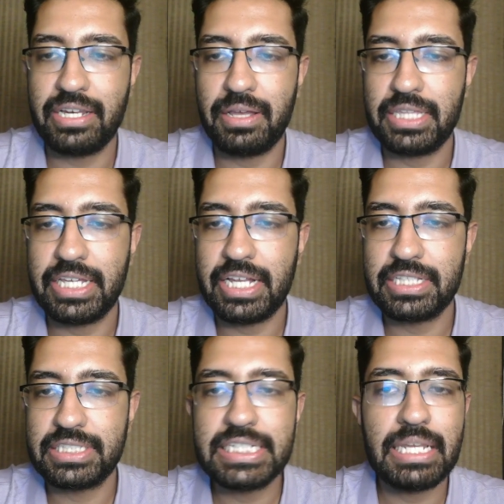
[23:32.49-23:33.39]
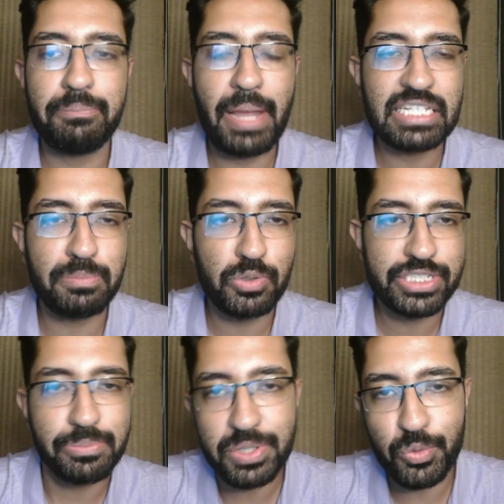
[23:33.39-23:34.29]
Yeah, I think it's still a bench
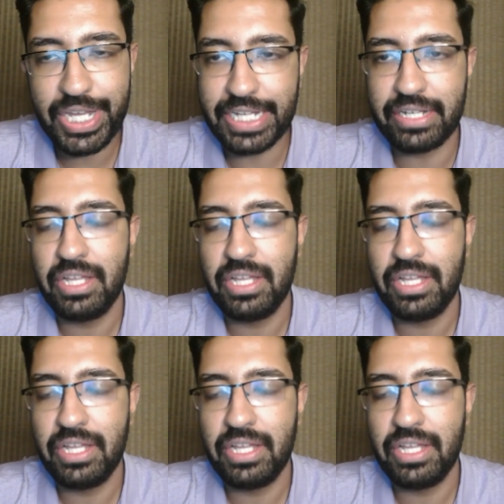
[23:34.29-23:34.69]
boostable week.